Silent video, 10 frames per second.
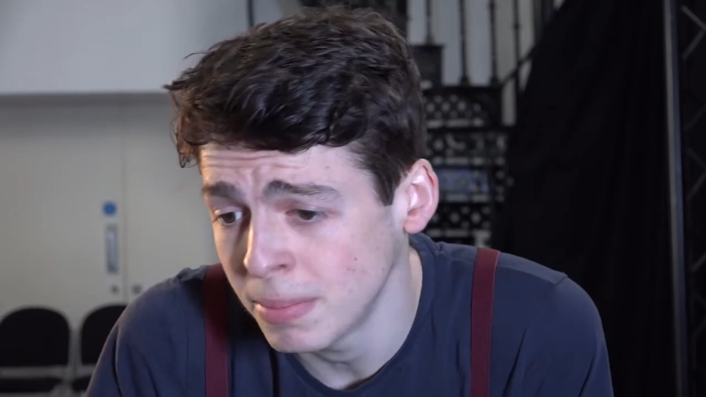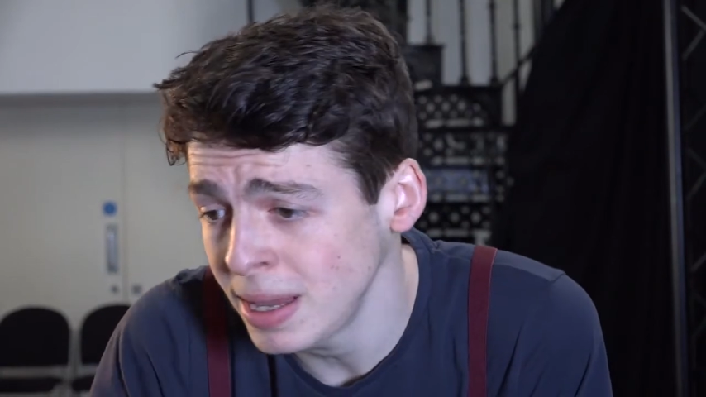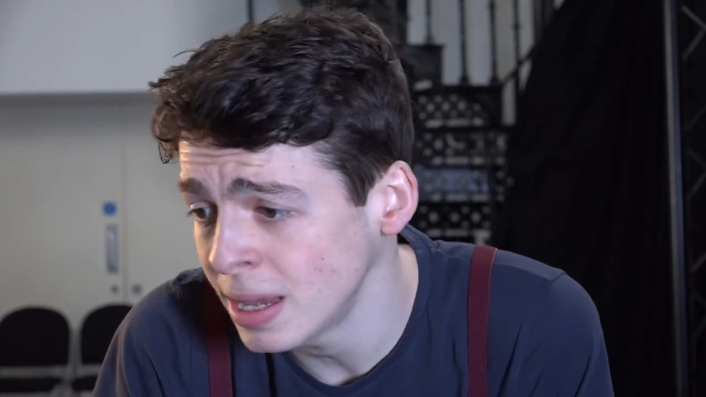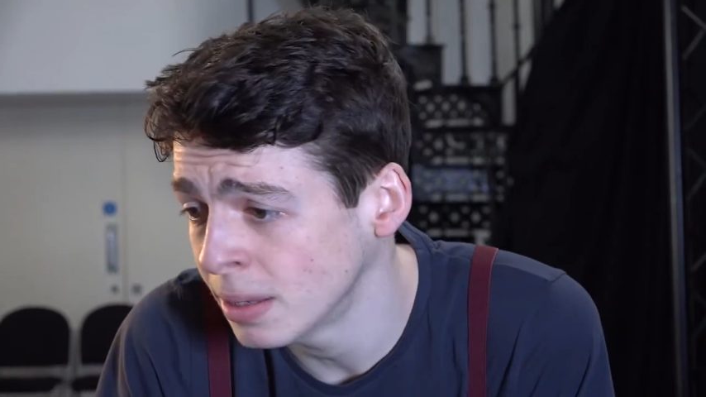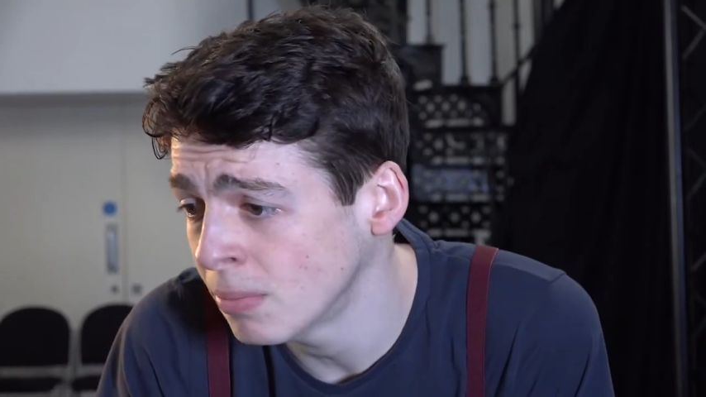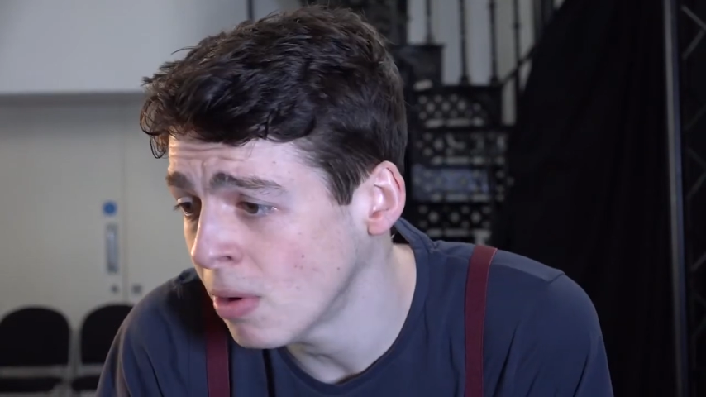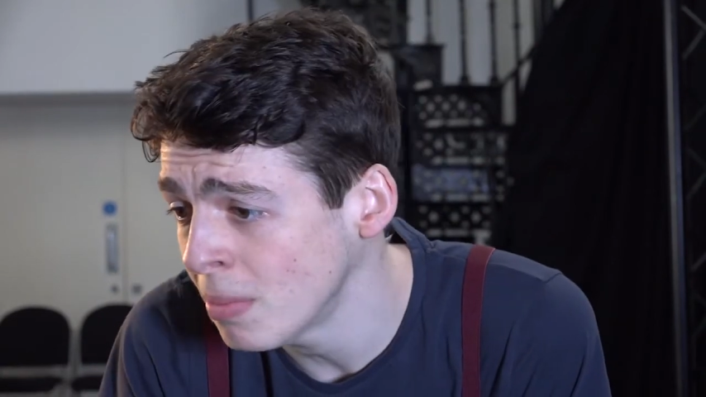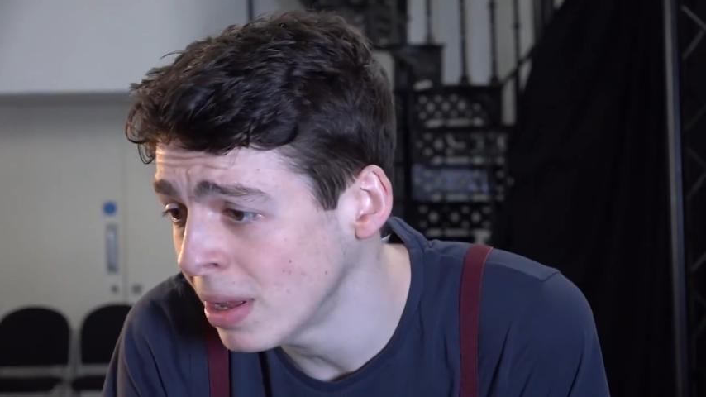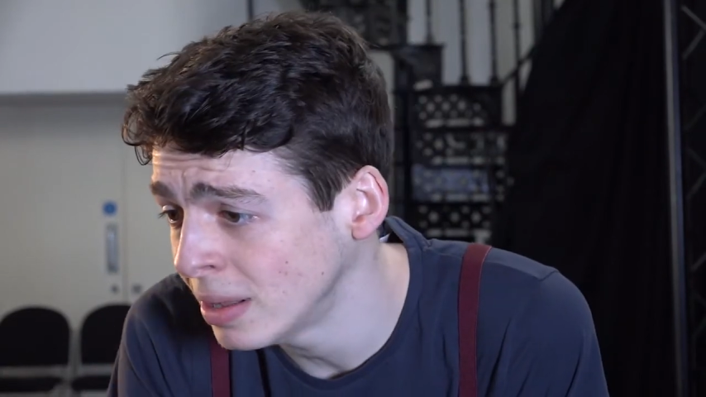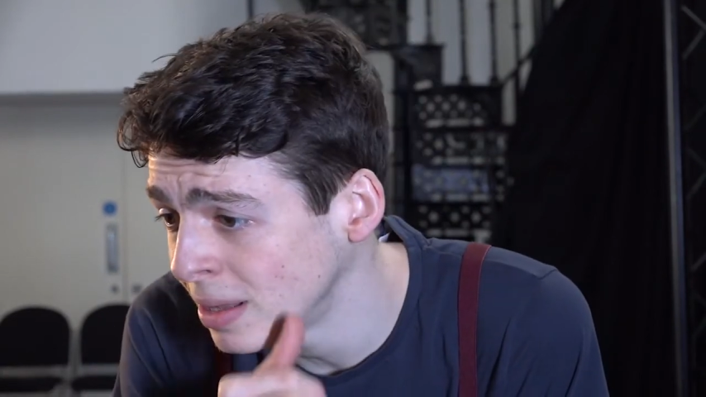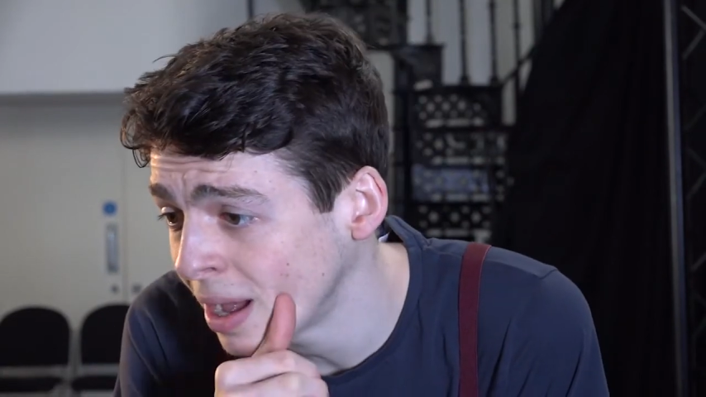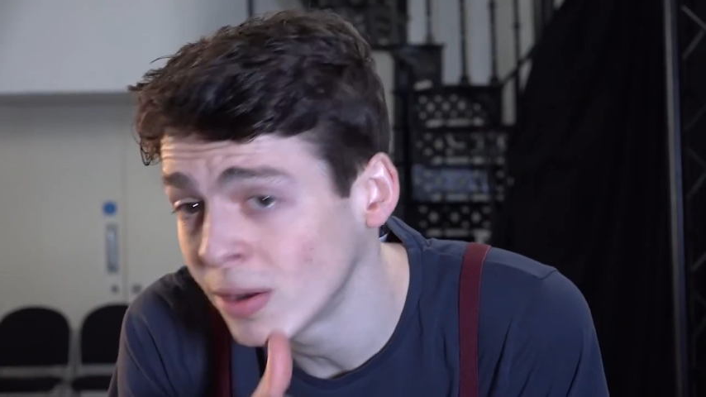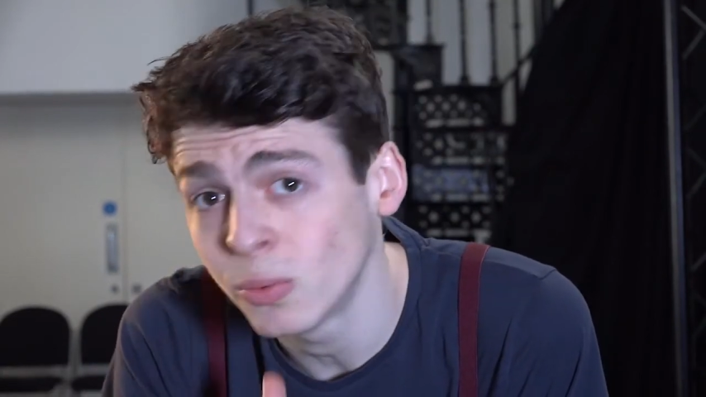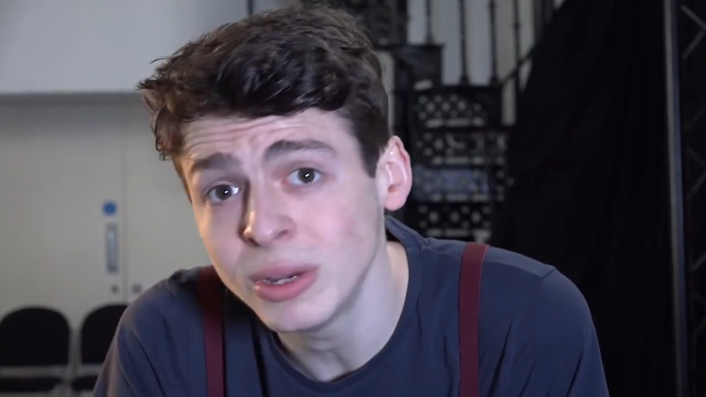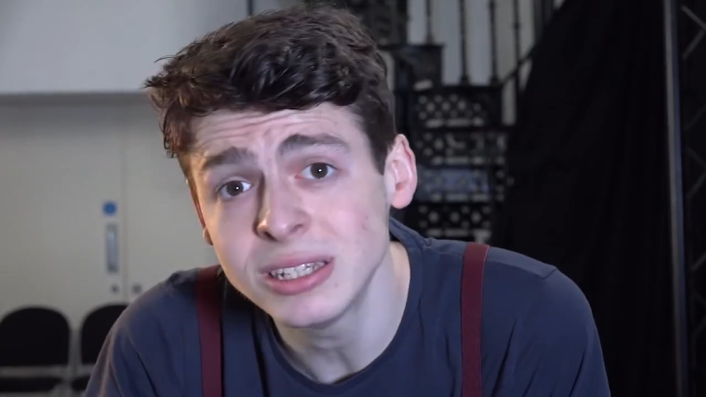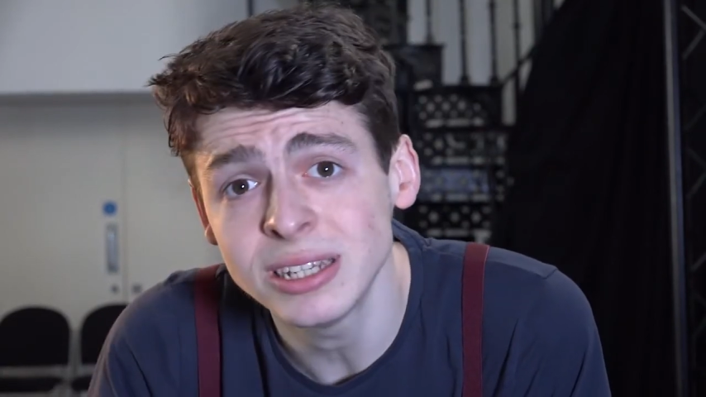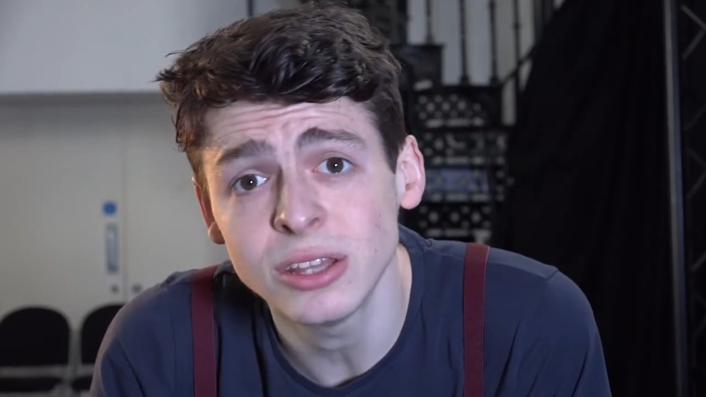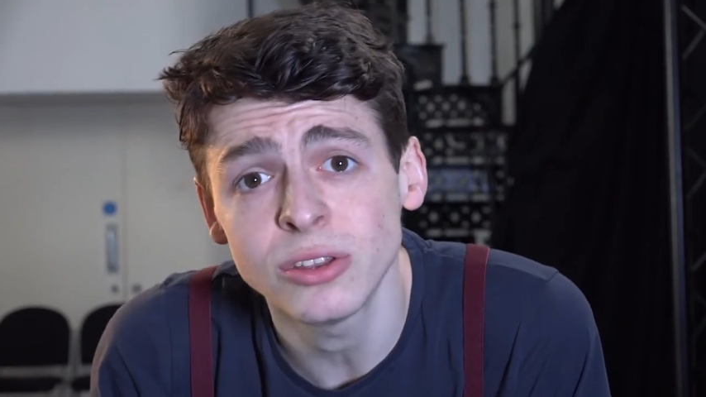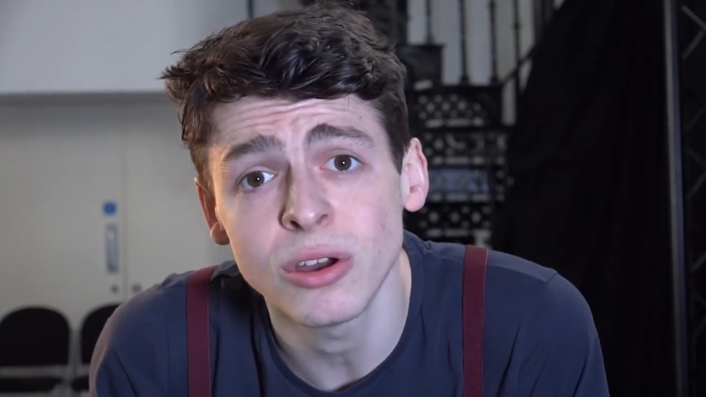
me and Mum and Dad, we sit